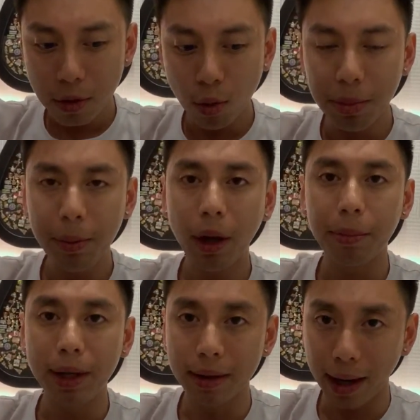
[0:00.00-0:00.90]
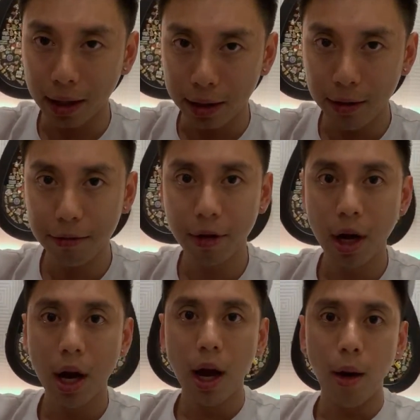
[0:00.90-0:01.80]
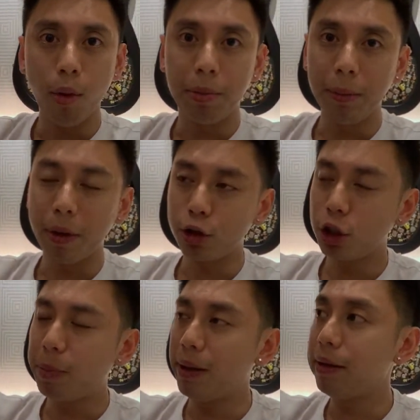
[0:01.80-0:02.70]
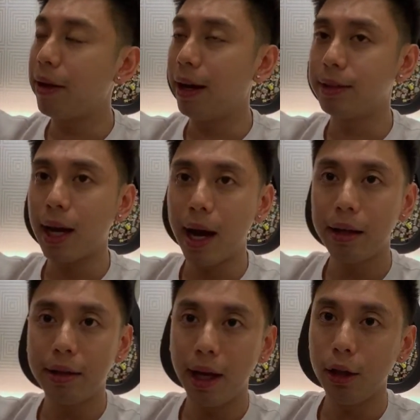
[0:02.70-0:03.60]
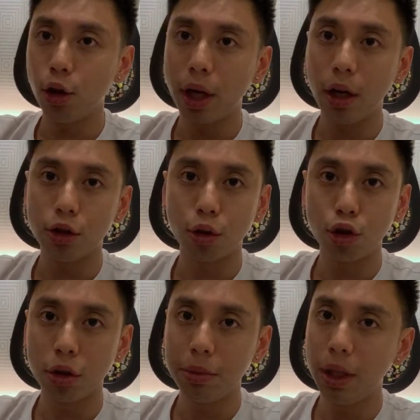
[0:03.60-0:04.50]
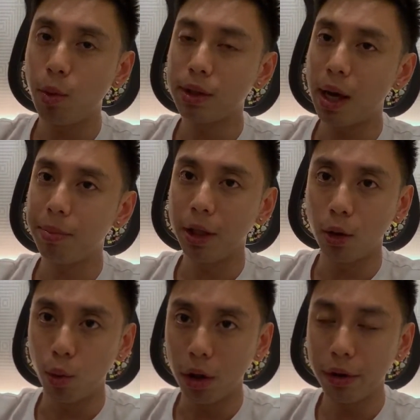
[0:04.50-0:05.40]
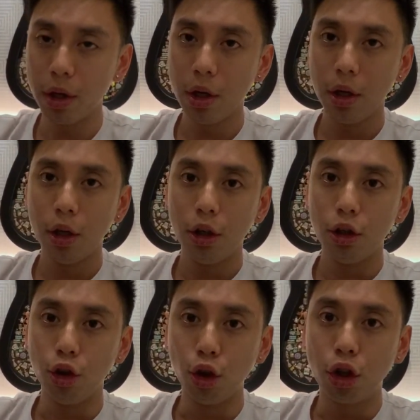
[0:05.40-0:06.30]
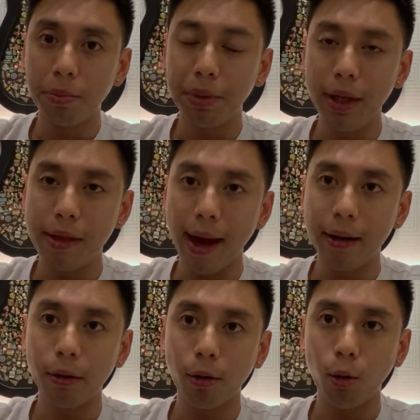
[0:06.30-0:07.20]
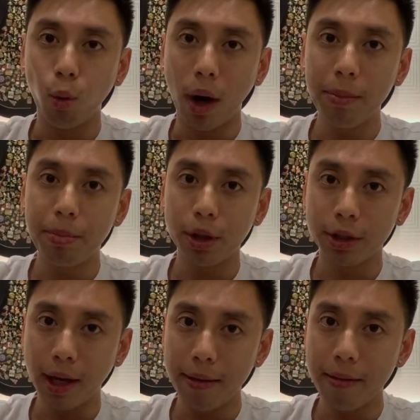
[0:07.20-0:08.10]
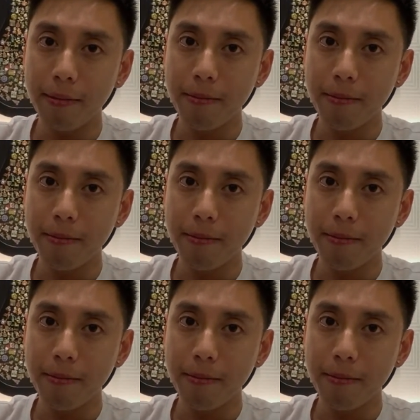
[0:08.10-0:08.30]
when people are being negative, when people are just spending their entire day looking on social media, what's happening in the world, you could be that 1%